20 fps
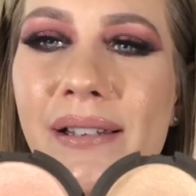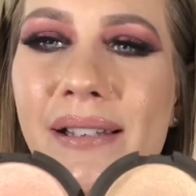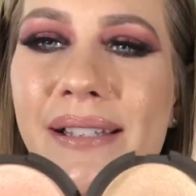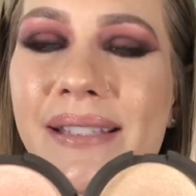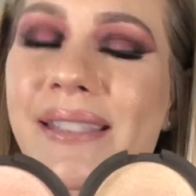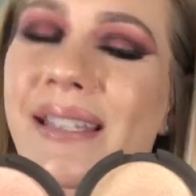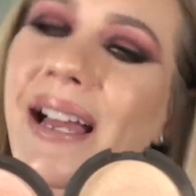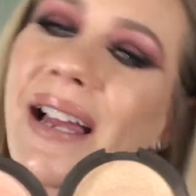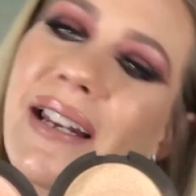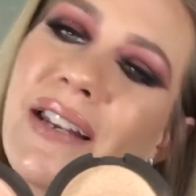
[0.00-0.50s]

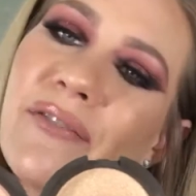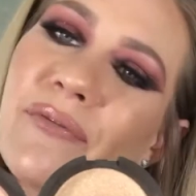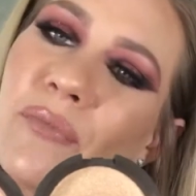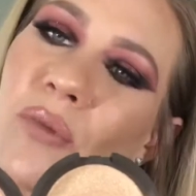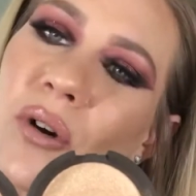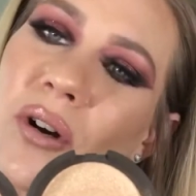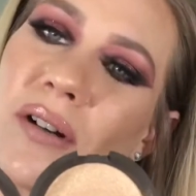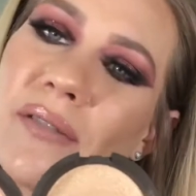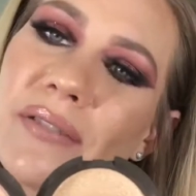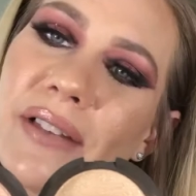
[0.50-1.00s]
it's kind of
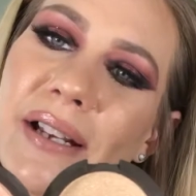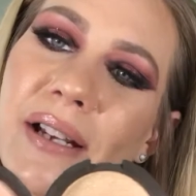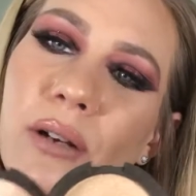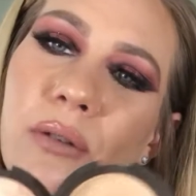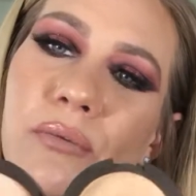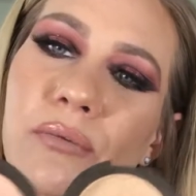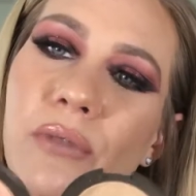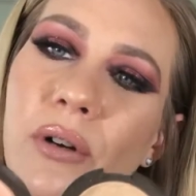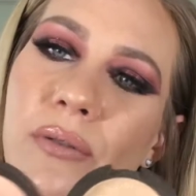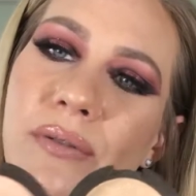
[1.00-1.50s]
more of like a
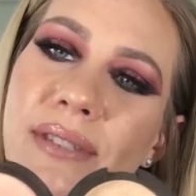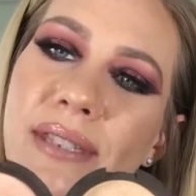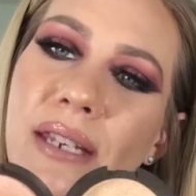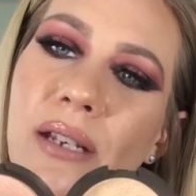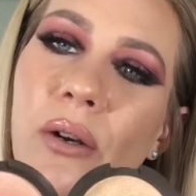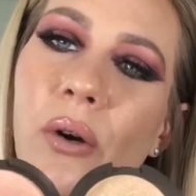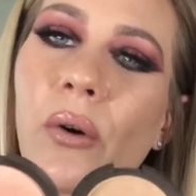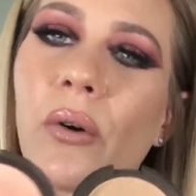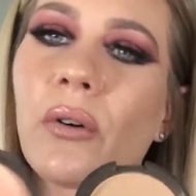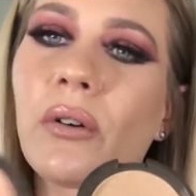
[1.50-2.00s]

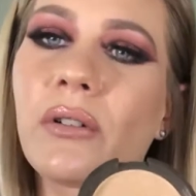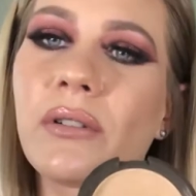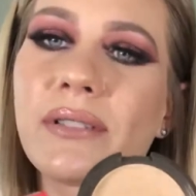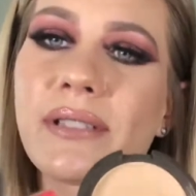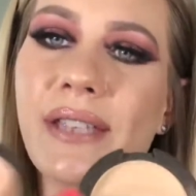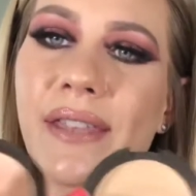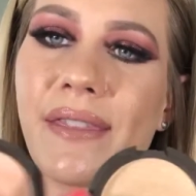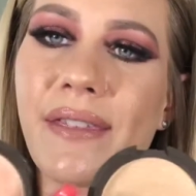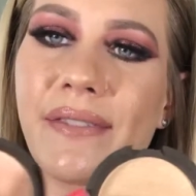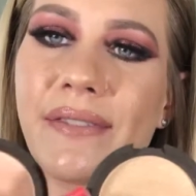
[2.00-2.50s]
rosy
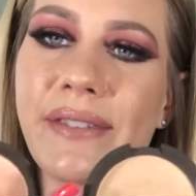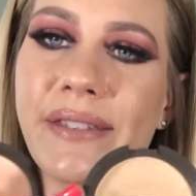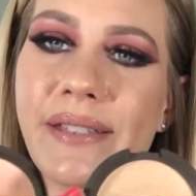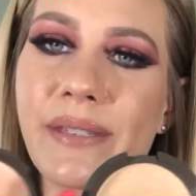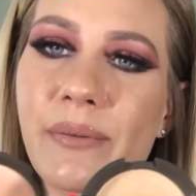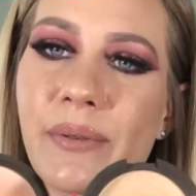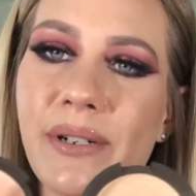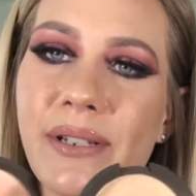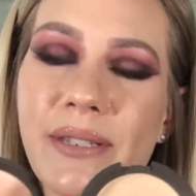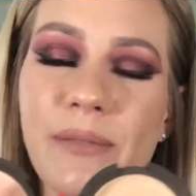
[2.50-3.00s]
gold. Then
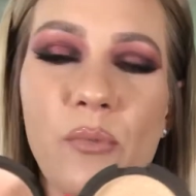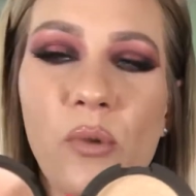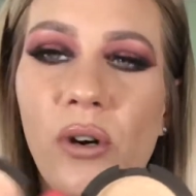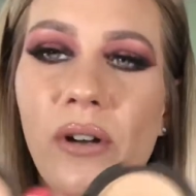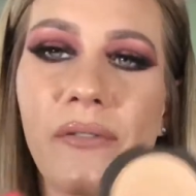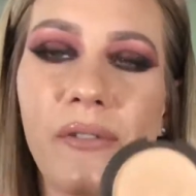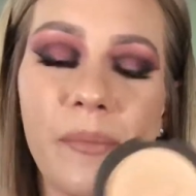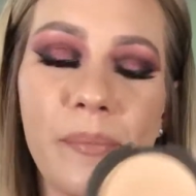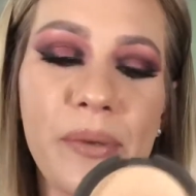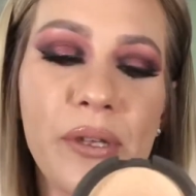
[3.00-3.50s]
this one is more
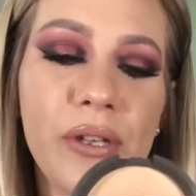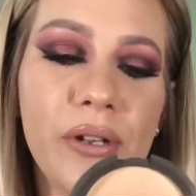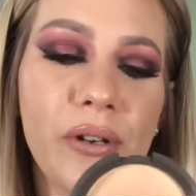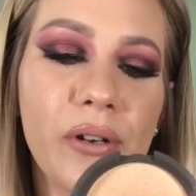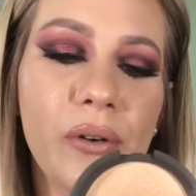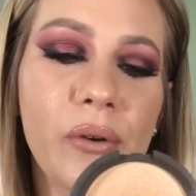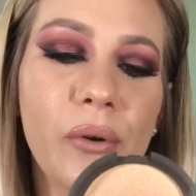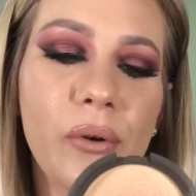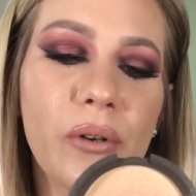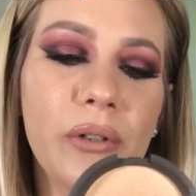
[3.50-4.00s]
of a
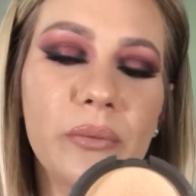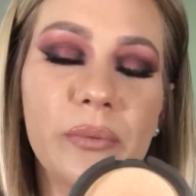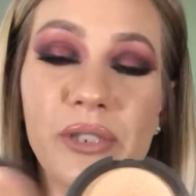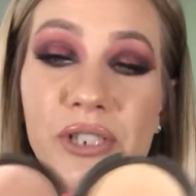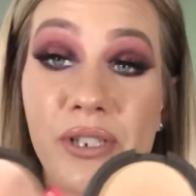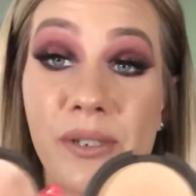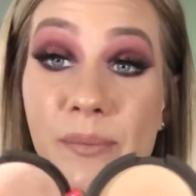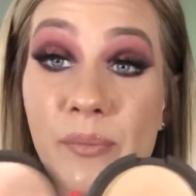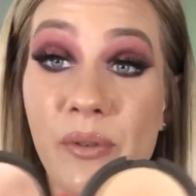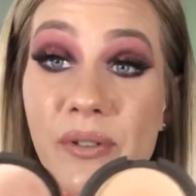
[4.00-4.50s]
pure gold,
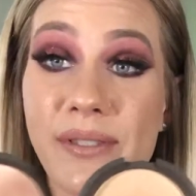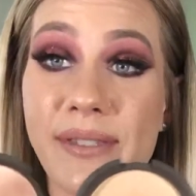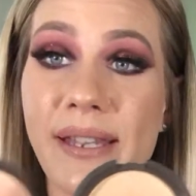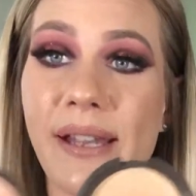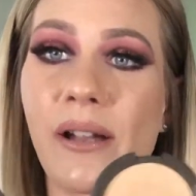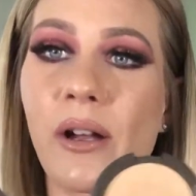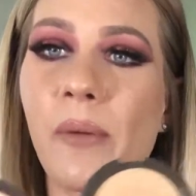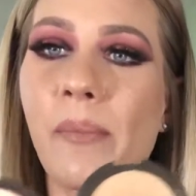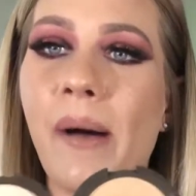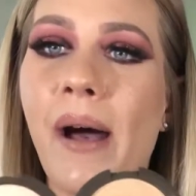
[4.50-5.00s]
which is
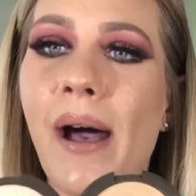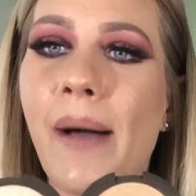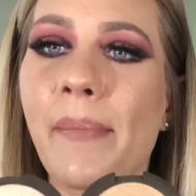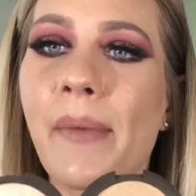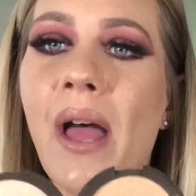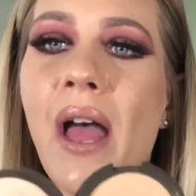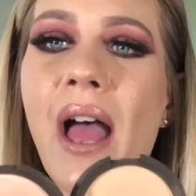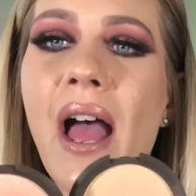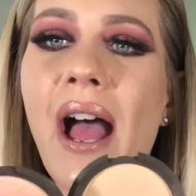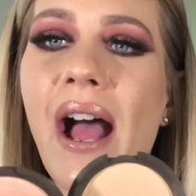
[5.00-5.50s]
Prosecco
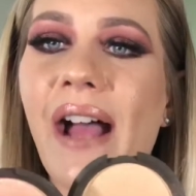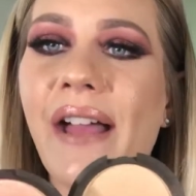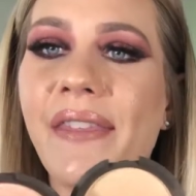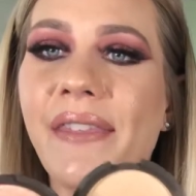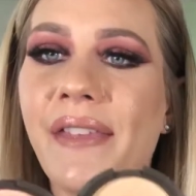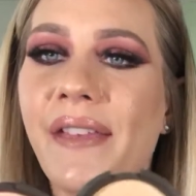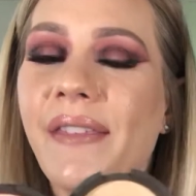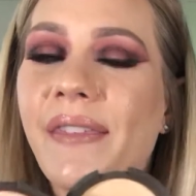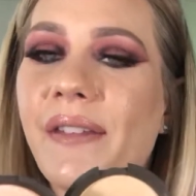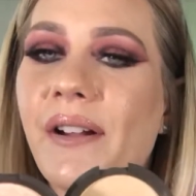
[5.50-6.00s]
Pop. I
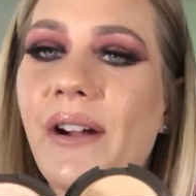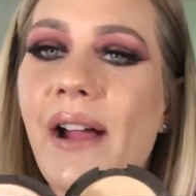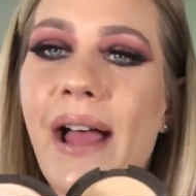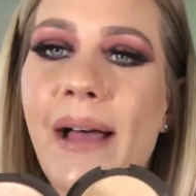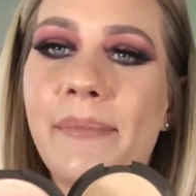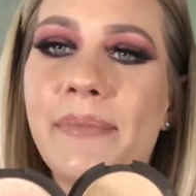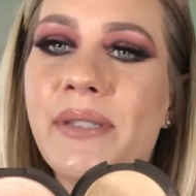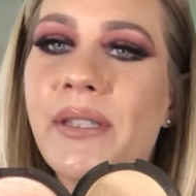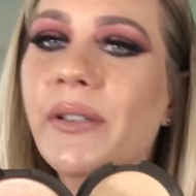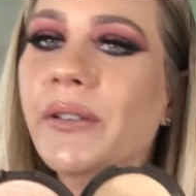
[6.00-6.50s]
think they're
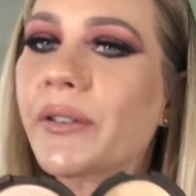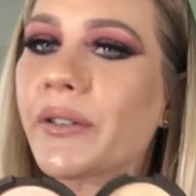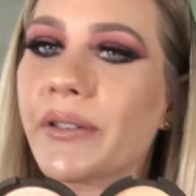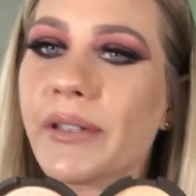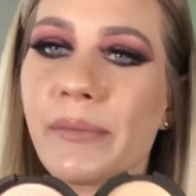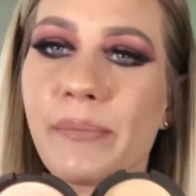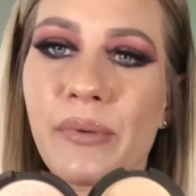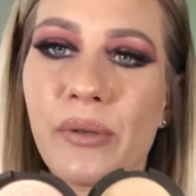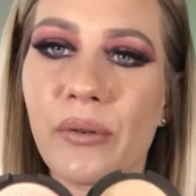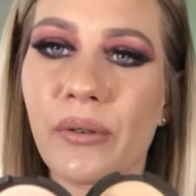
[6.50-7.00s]

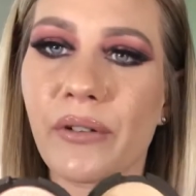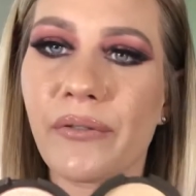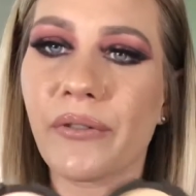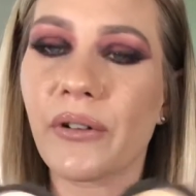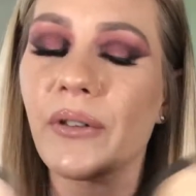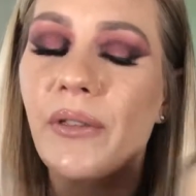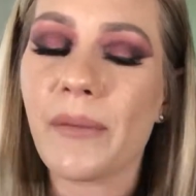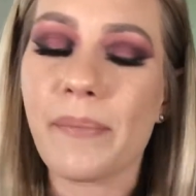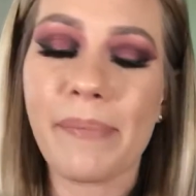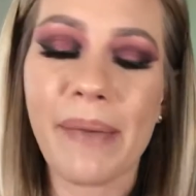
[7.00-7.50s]
absolutely
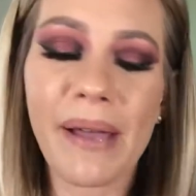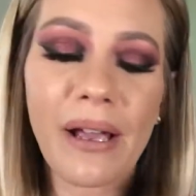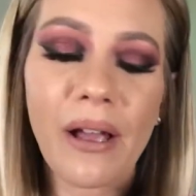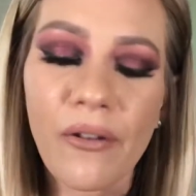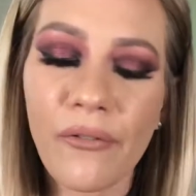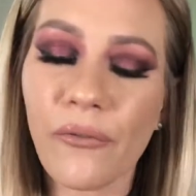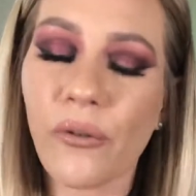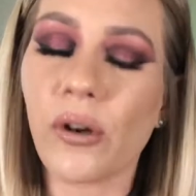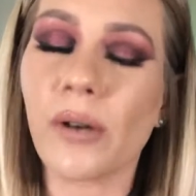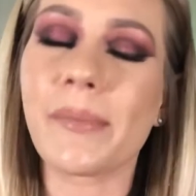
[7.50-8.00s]
beautiful. The
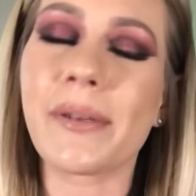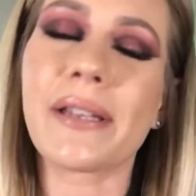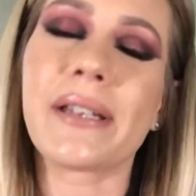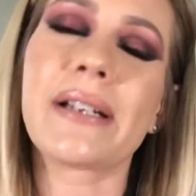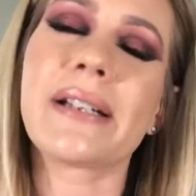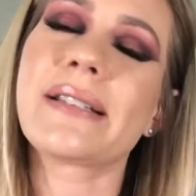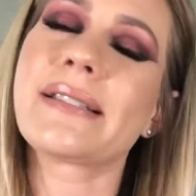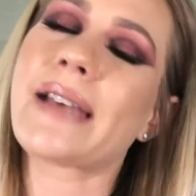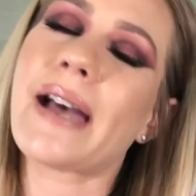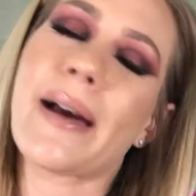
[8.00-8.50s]
Becca
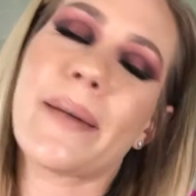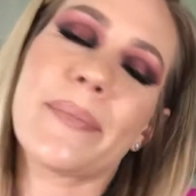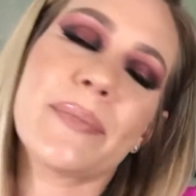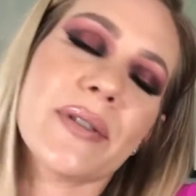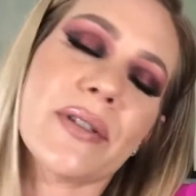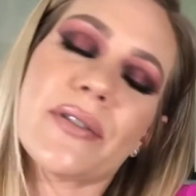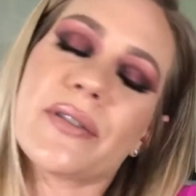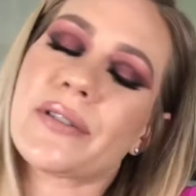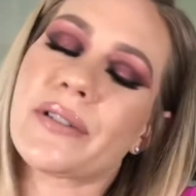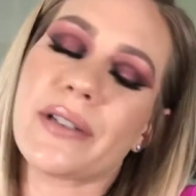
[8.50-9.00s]
formula is
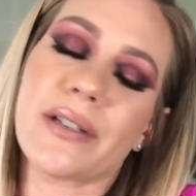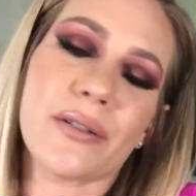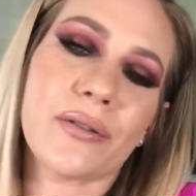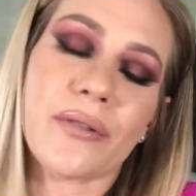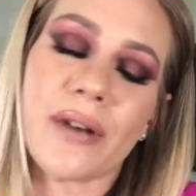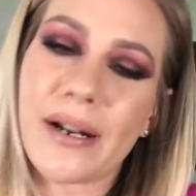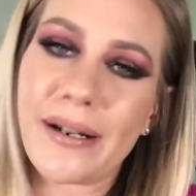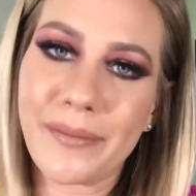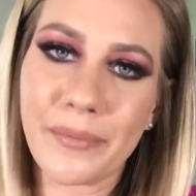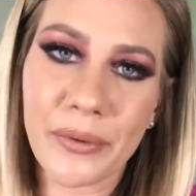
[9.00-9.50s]
absolutely
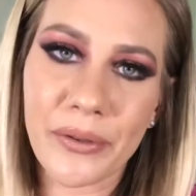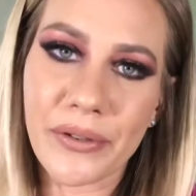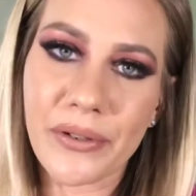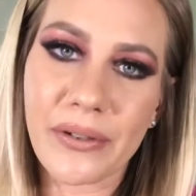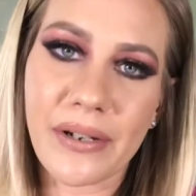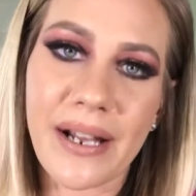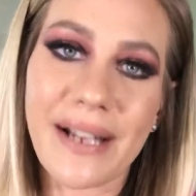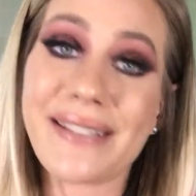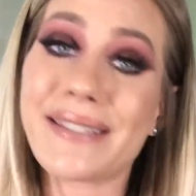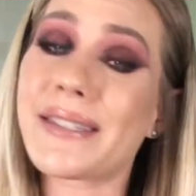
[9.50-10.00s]
incredible, you
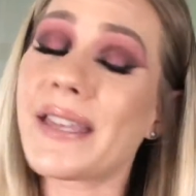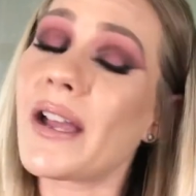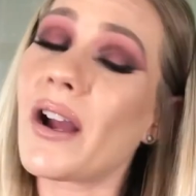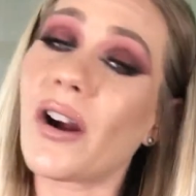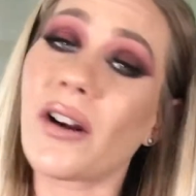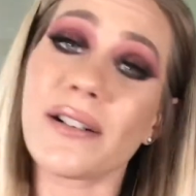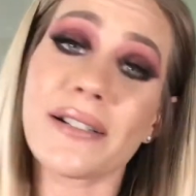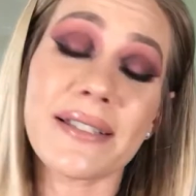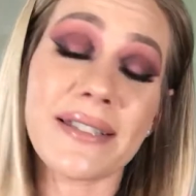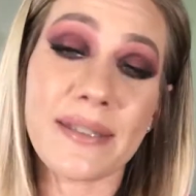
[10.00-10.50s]
guys. They
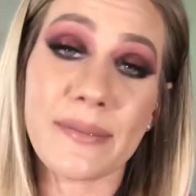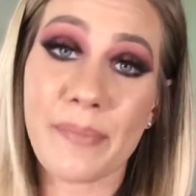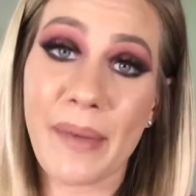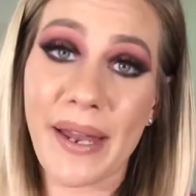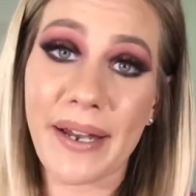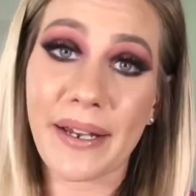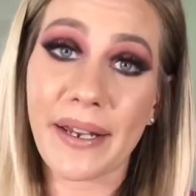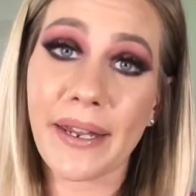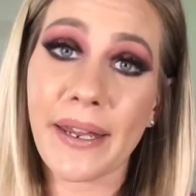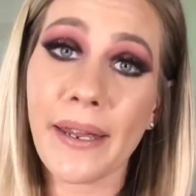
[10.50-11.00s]
are
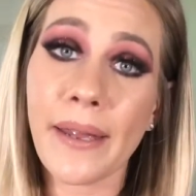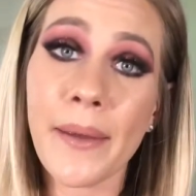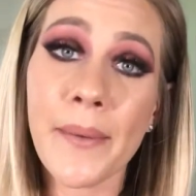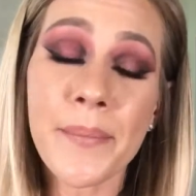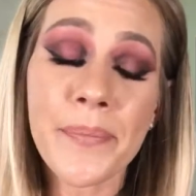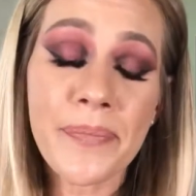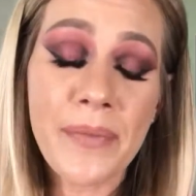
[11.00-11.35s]
spendy.